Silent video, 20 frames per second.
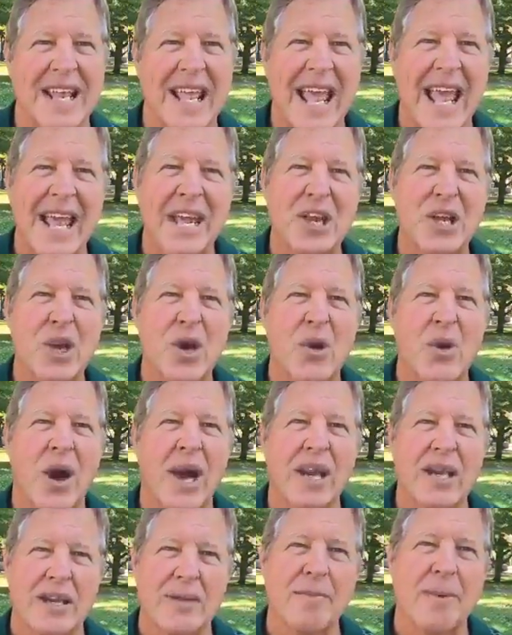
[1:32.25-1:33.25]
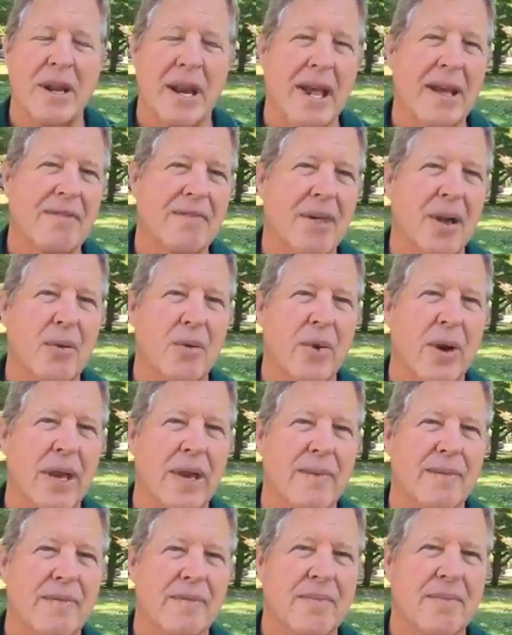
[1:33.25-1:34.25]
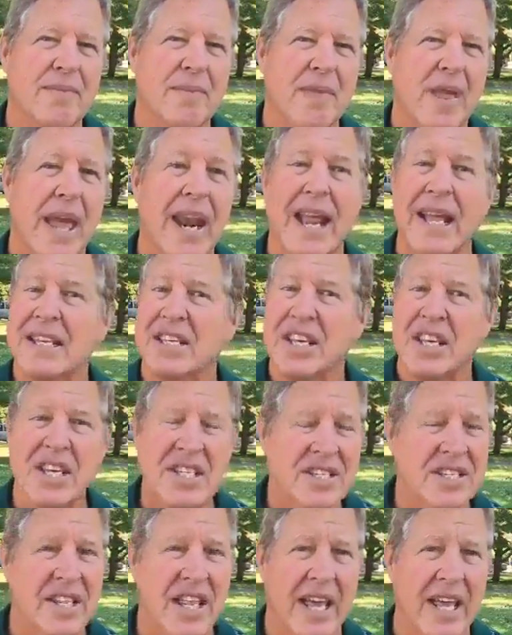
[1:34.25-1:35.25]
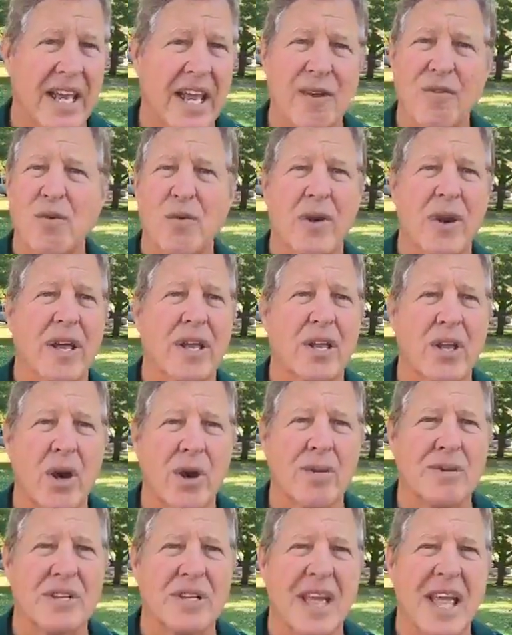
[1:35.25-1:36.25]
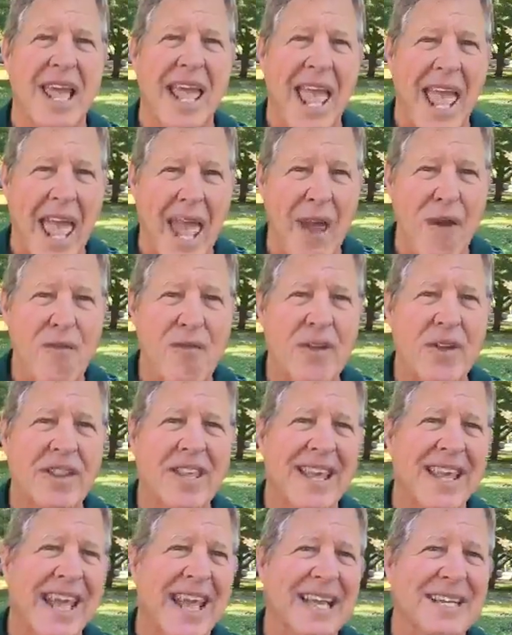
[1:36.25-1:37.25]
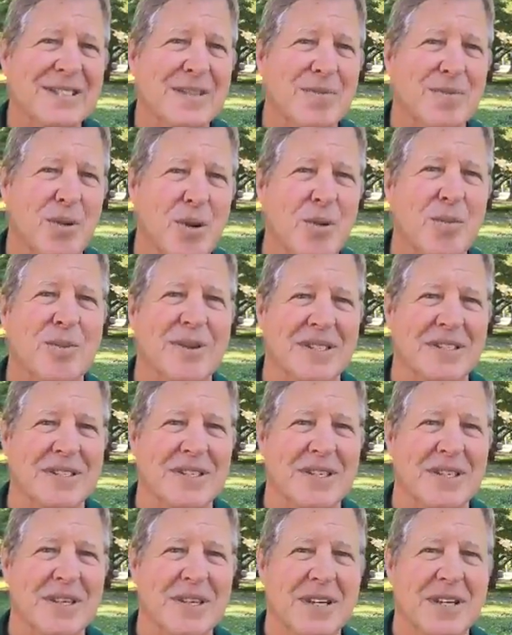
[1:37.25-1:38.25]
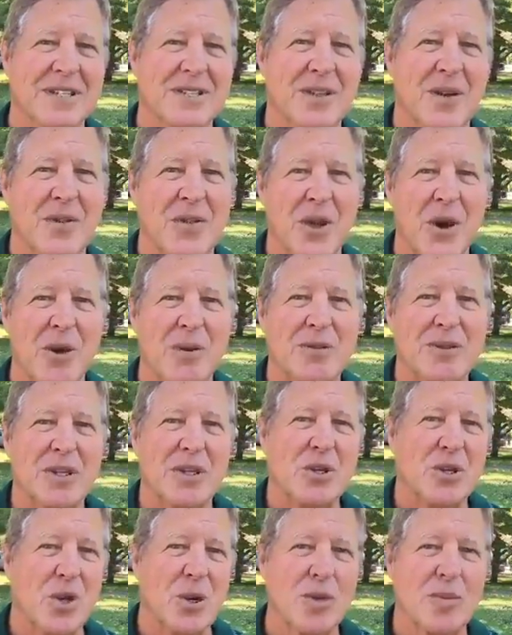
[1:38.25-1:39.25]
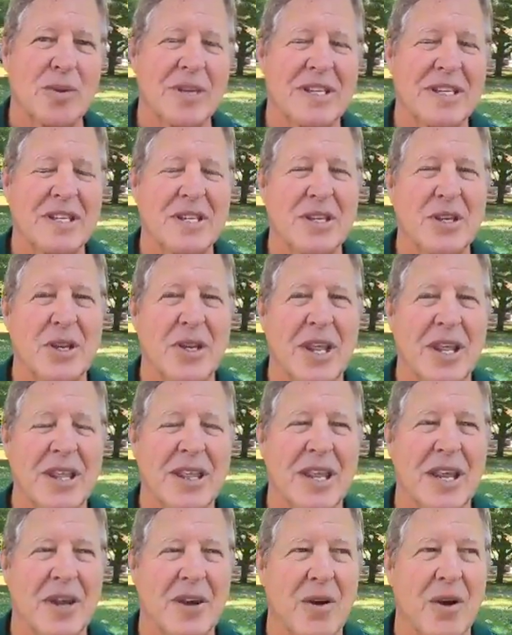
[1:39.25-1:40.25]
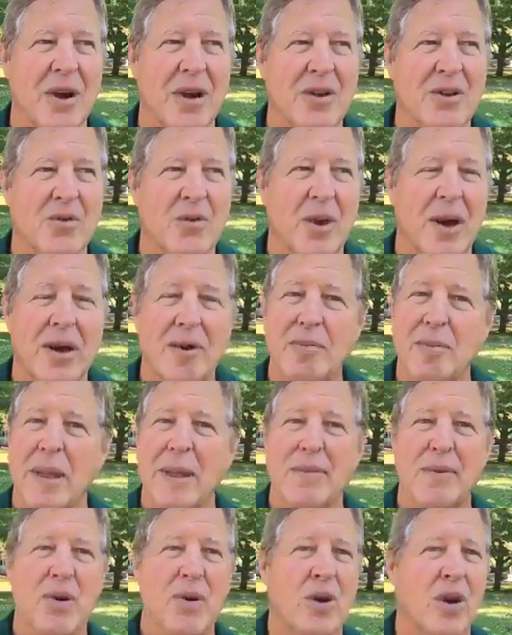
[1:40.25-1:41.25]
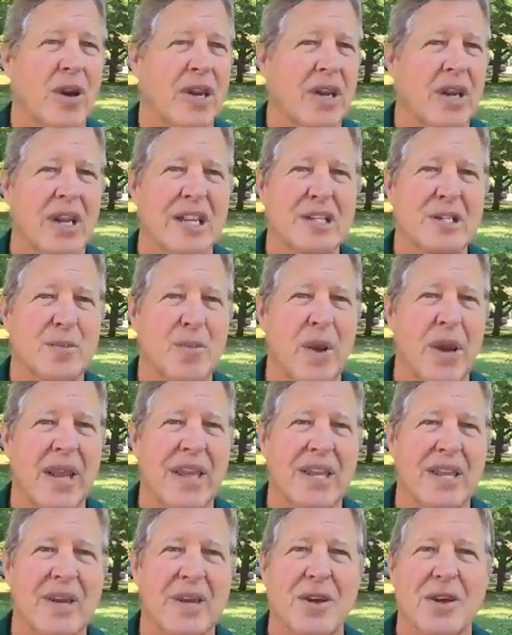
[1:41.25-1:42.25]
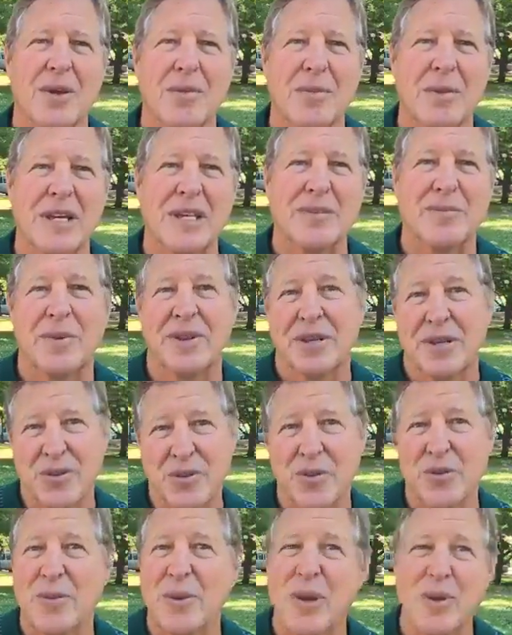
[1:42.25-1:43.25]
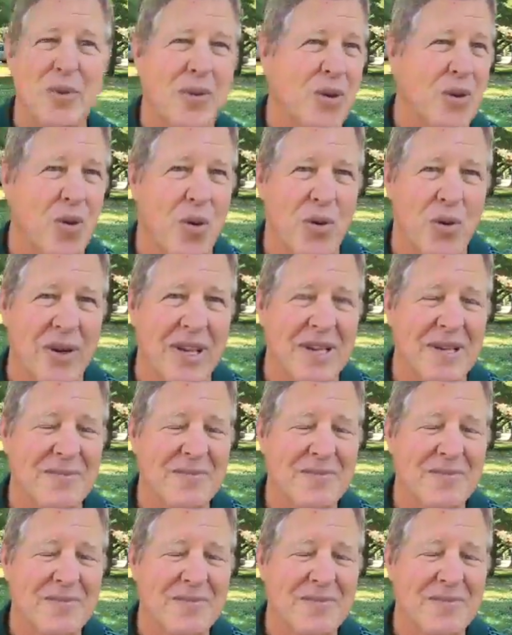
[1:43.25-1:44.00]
And I live my life that way. And I teach that, everyone I coach. Everything has a purpose. So those that are on at 12, maybe you're at lunch break and you're going to miss, but this will be a recording.